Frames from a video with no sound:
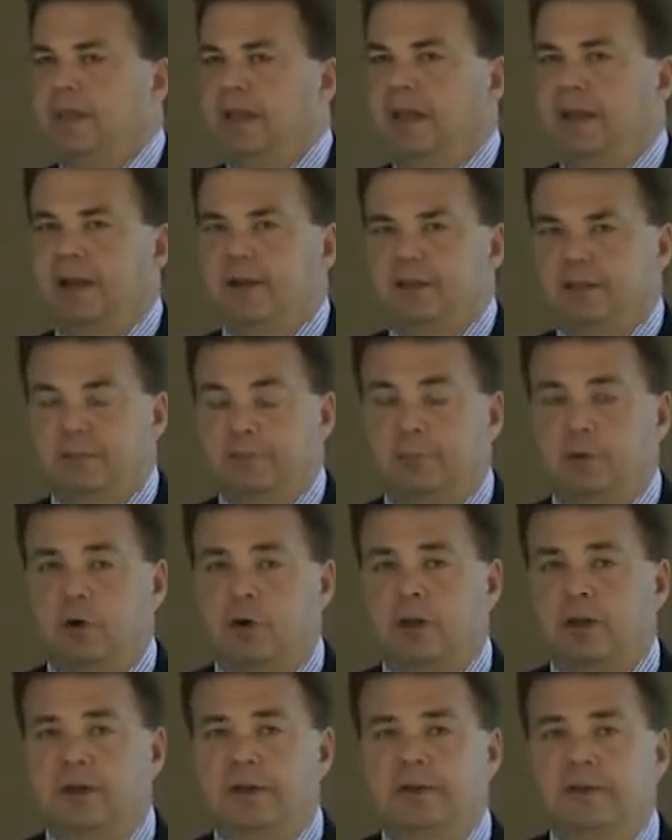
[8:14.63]
And it's
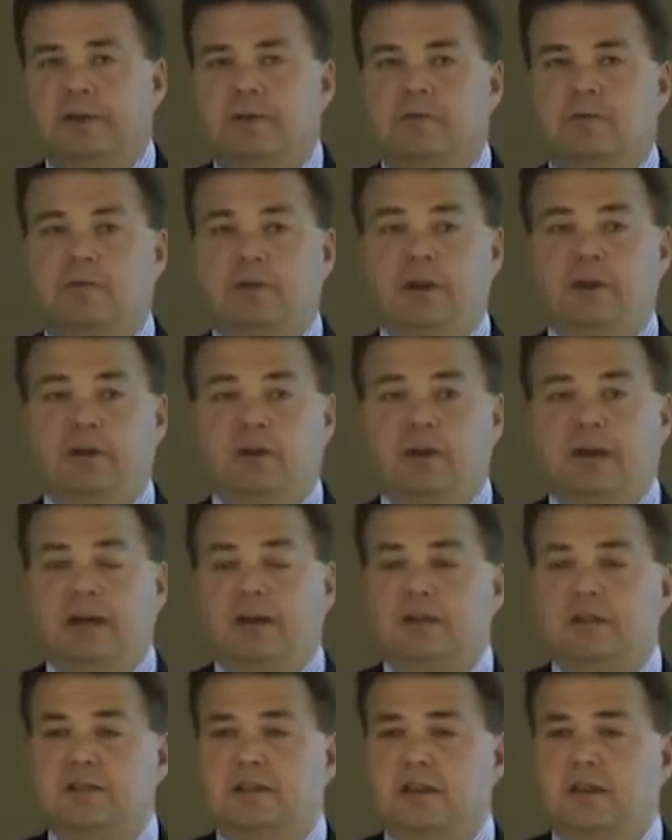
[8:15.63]
important in the
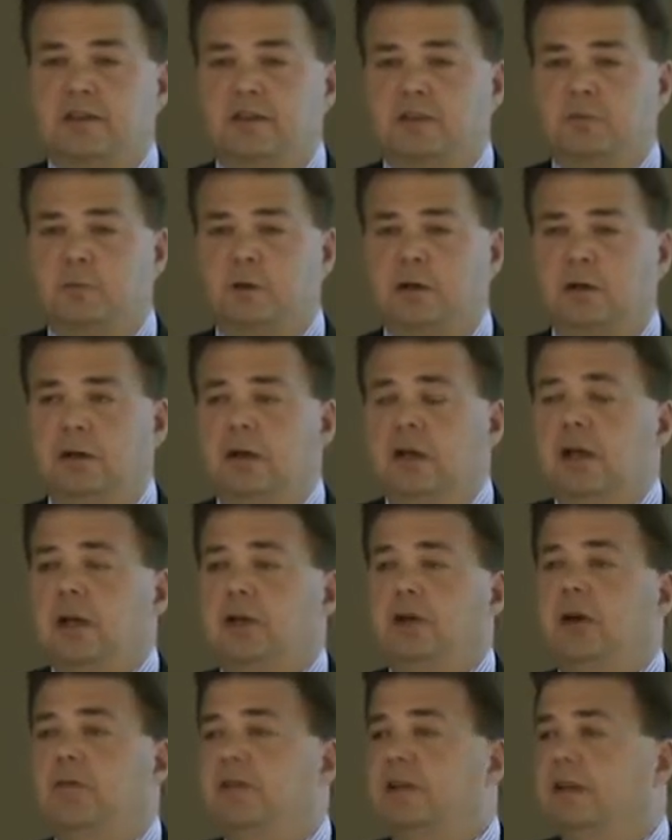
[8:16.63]
United States as well.
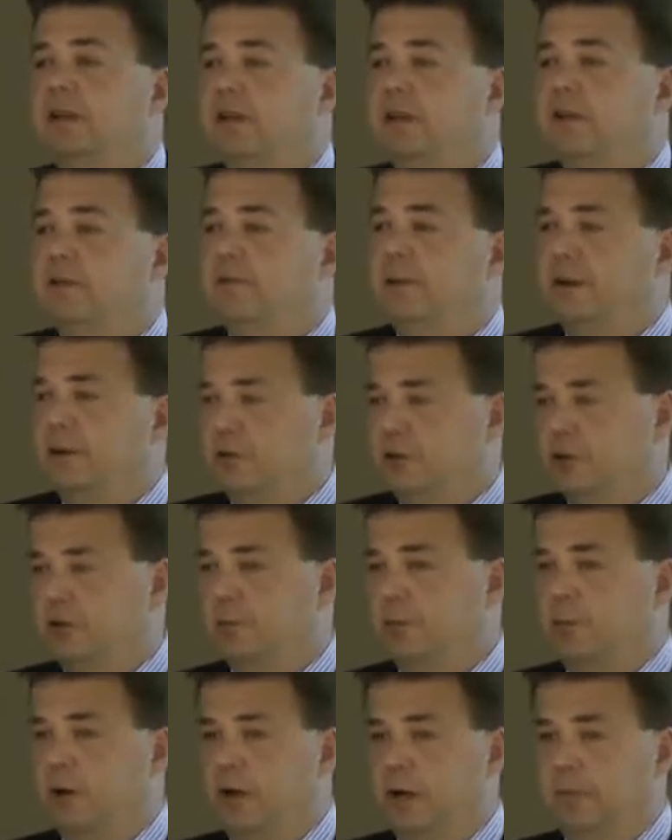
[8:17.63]
You have to get the
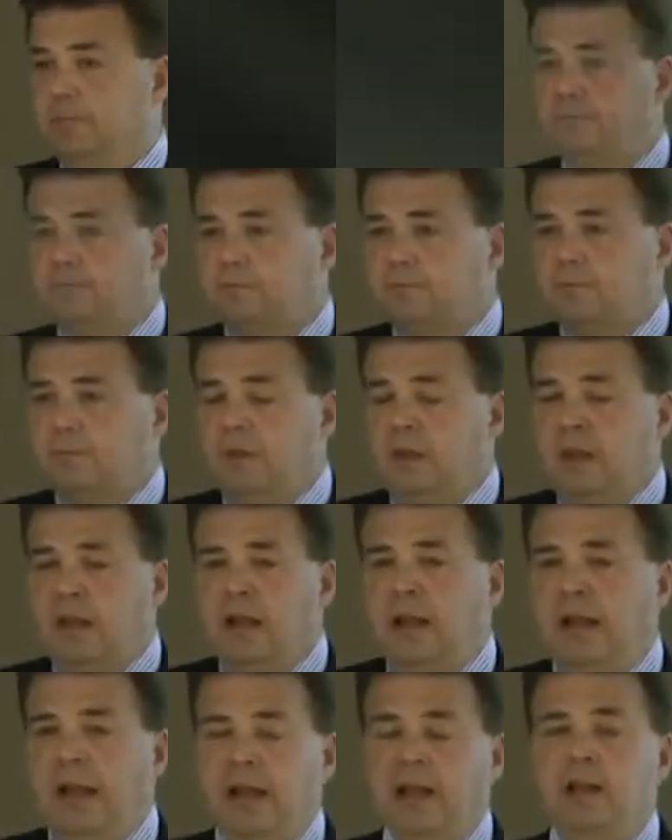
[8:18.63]
inventorship
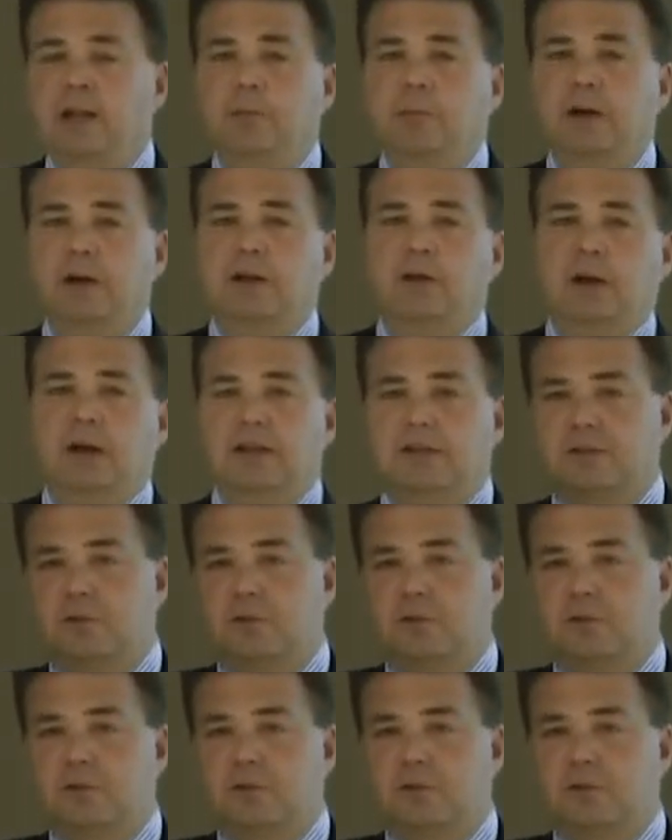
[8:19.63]
right. Anybody who has